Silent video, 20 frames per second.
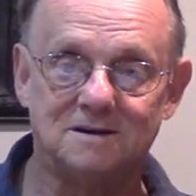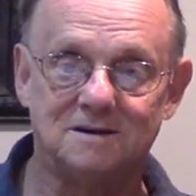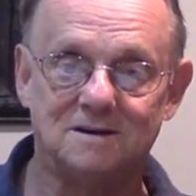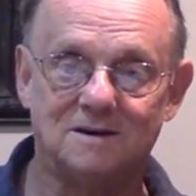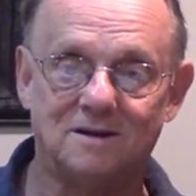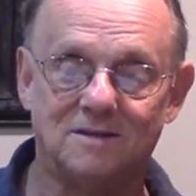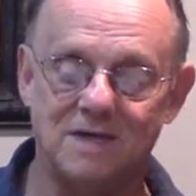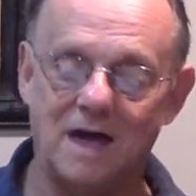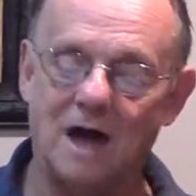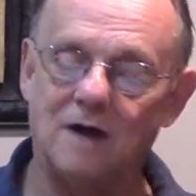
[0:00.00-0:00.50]

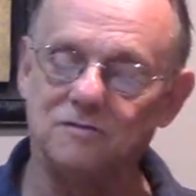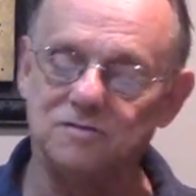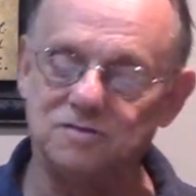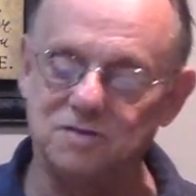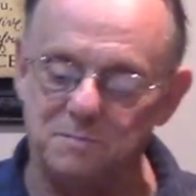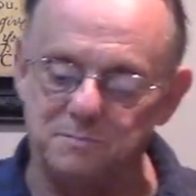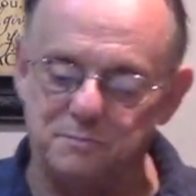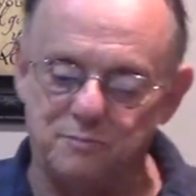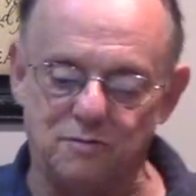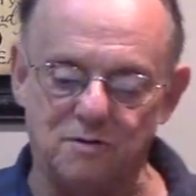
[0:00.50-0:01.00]
That was
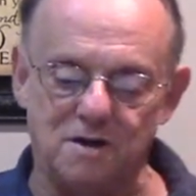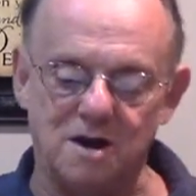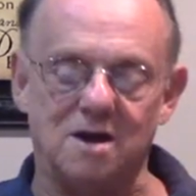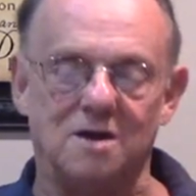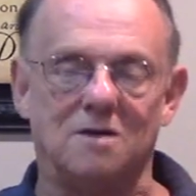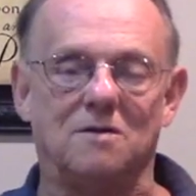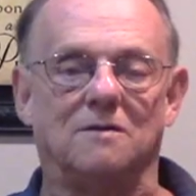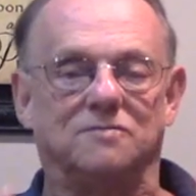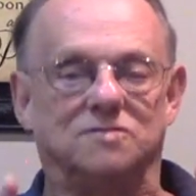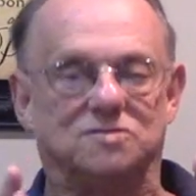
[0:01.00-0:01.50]
a
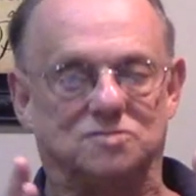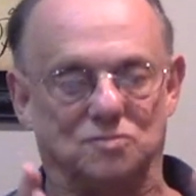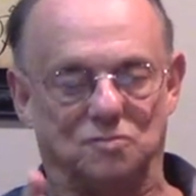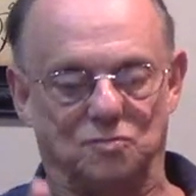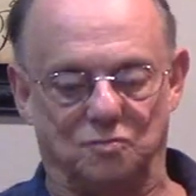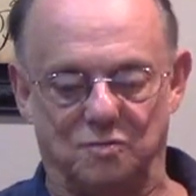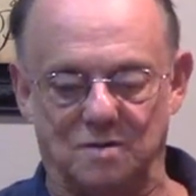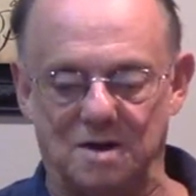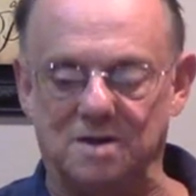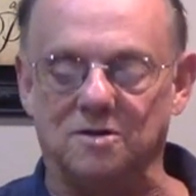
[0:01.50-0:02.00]
prayer of
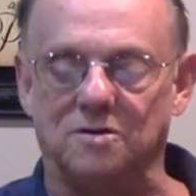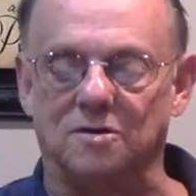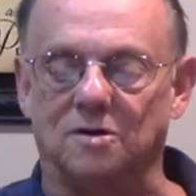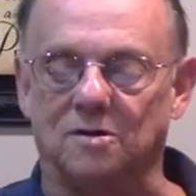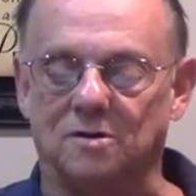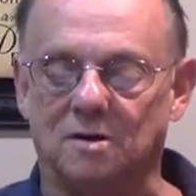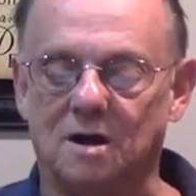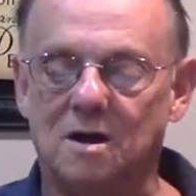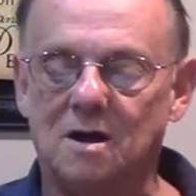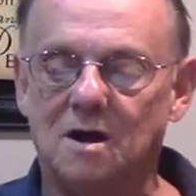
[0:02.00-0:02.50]

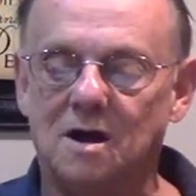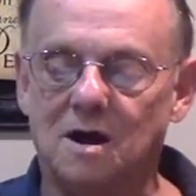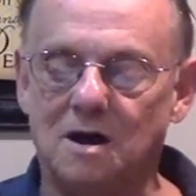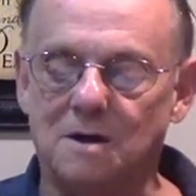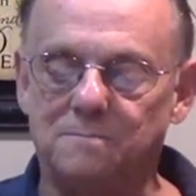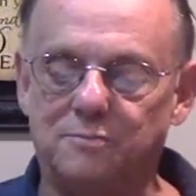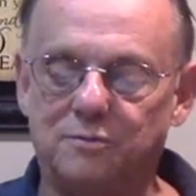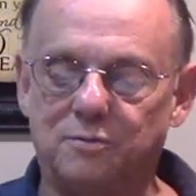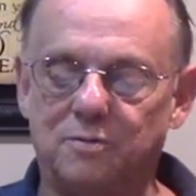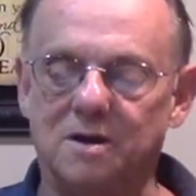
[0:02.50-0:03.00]
surrender, a
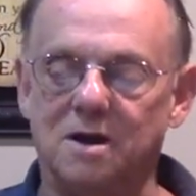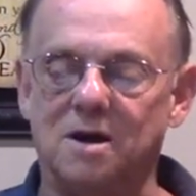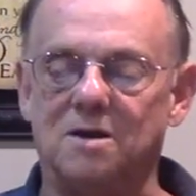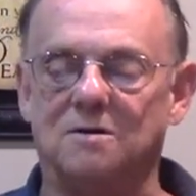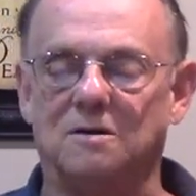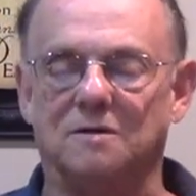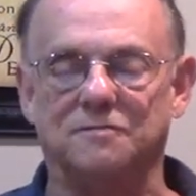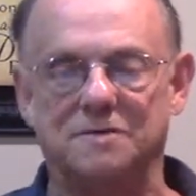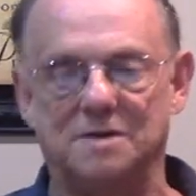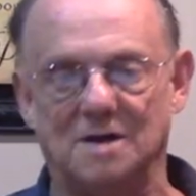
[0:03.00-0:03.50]
prayer
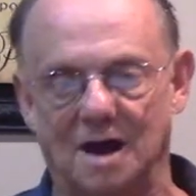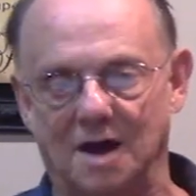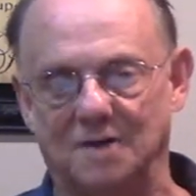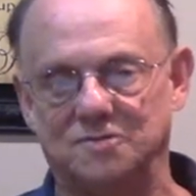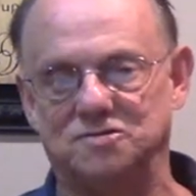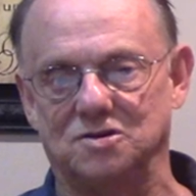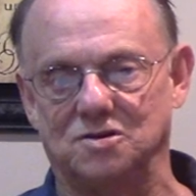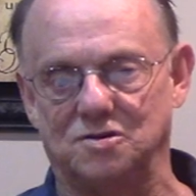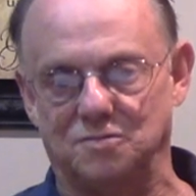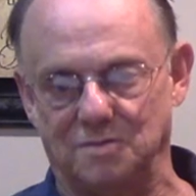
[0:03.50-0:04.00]
of
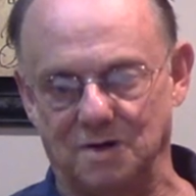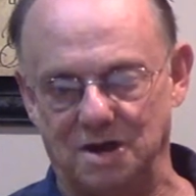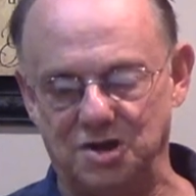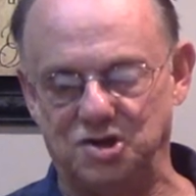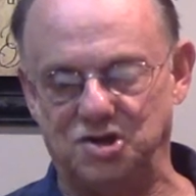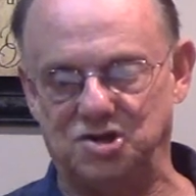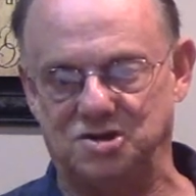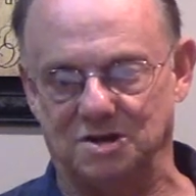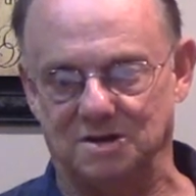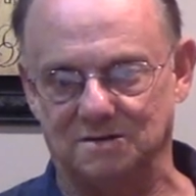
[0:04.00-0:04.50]

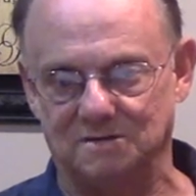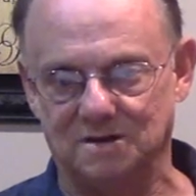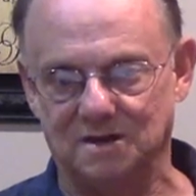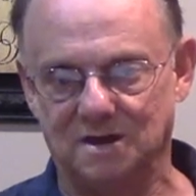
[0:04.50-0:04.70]
consecration.